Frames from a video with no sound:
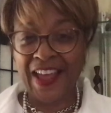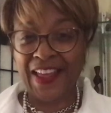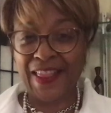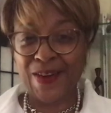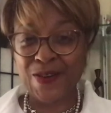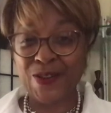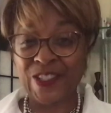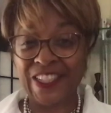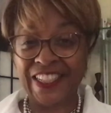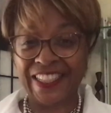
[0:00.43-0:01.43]
Hello,
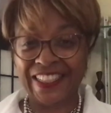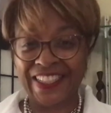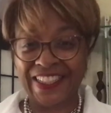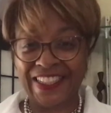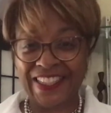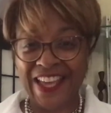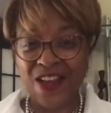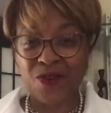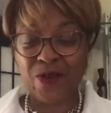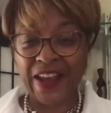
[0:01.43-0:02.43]
geniuses.
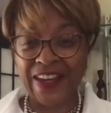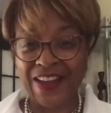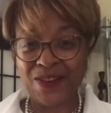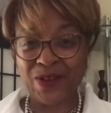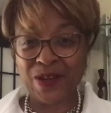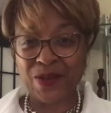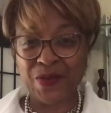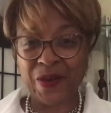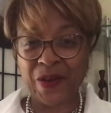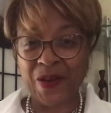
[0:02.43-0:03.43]
Right now, we're going to
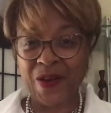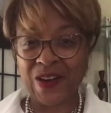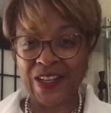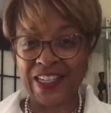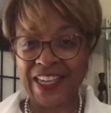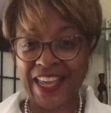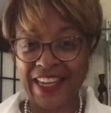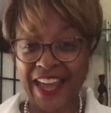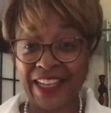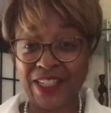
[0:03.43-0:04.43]
work on an
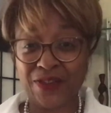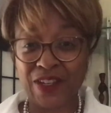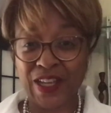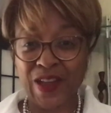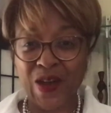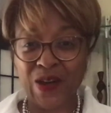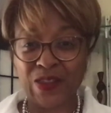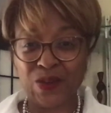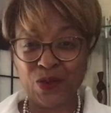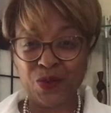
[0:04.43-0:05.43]
activity called
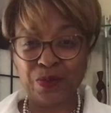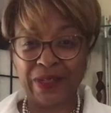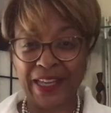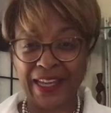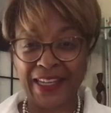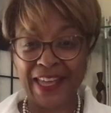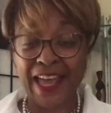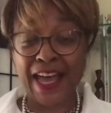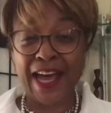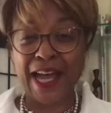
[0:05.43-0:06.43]
the hoop playing.
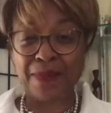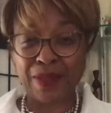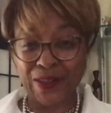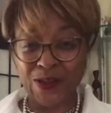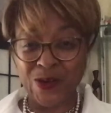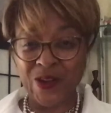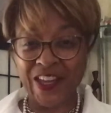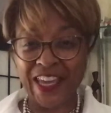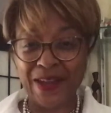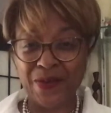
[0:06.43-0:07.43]
I'm Ms. Toy
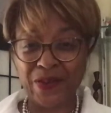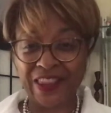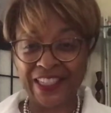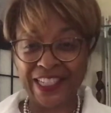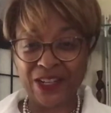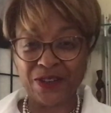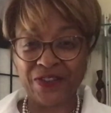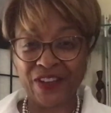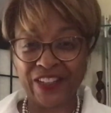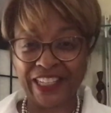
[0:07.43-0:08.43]
again with the JEKL
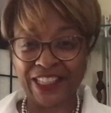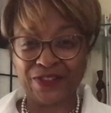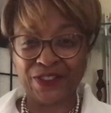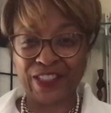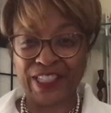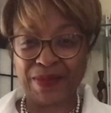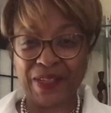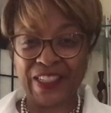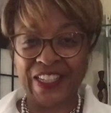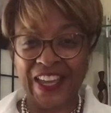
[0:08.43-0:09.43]
Foundation for STEAM
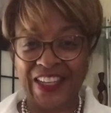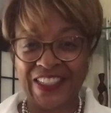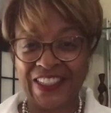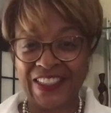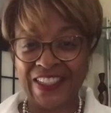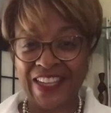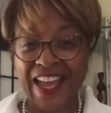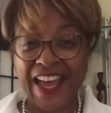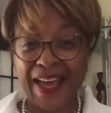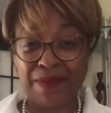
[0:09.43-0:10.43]
Education.
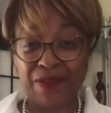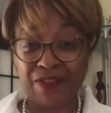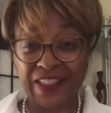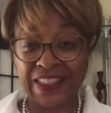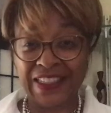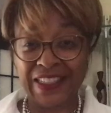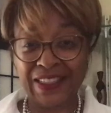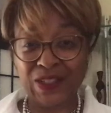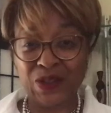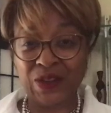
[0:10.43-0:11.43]
I'm a physicist
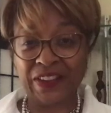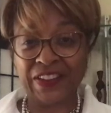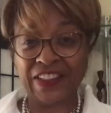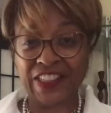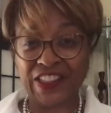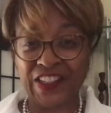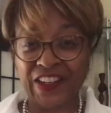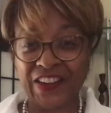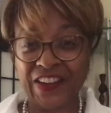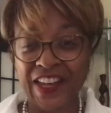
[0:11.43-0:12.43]
and nuclear
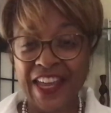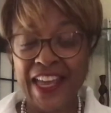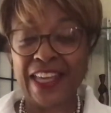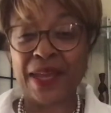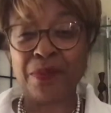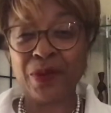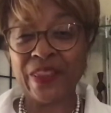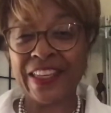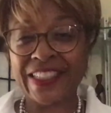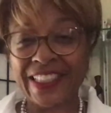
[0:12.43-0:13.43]
engineer, and I put
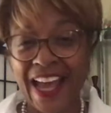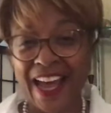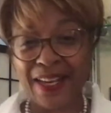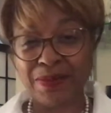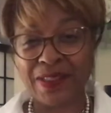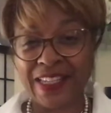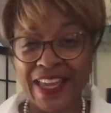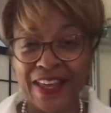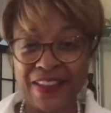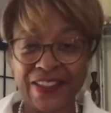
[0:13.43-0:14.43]
these items
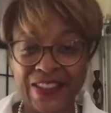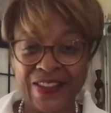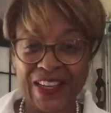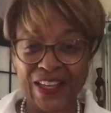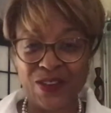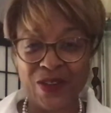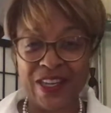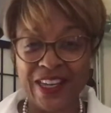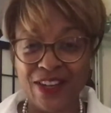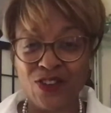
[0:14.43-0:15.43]
together so that you
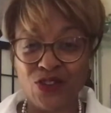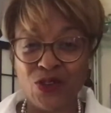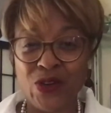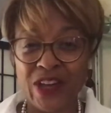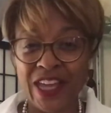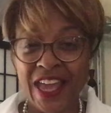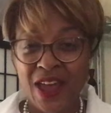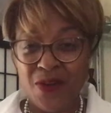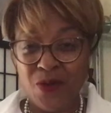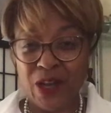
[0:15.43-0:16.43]
can enjoy
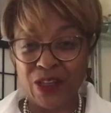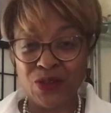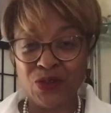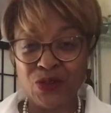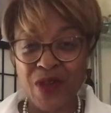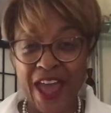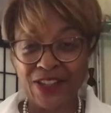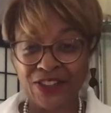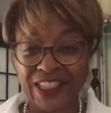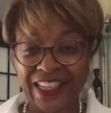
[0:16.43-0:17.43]
what you do
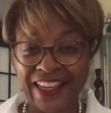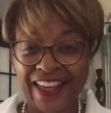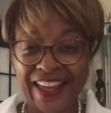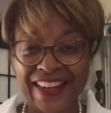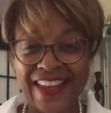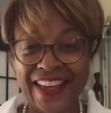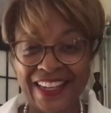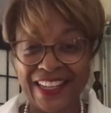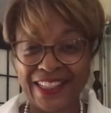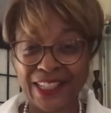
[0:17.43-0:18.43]
naturally, and that
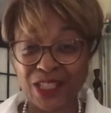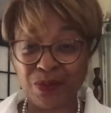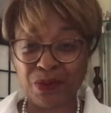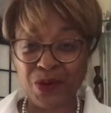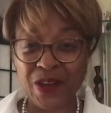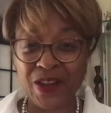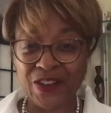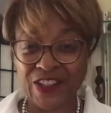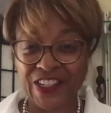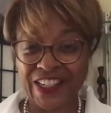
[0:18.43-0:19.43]
is explore your
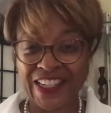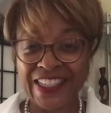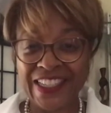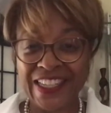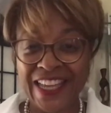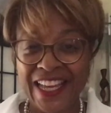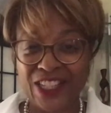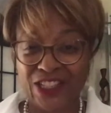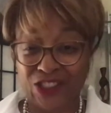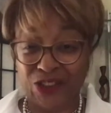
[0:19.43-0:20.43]
genius,
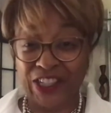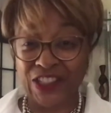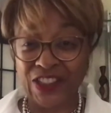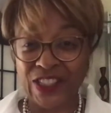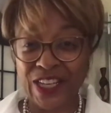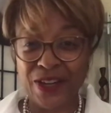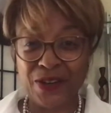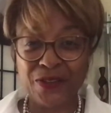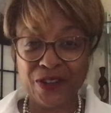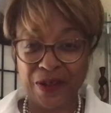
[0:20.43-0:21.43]
stretch
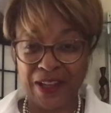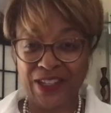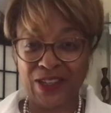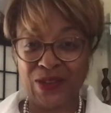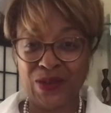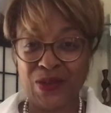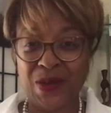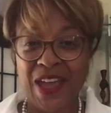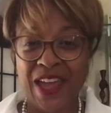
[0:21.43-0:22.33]
yourself to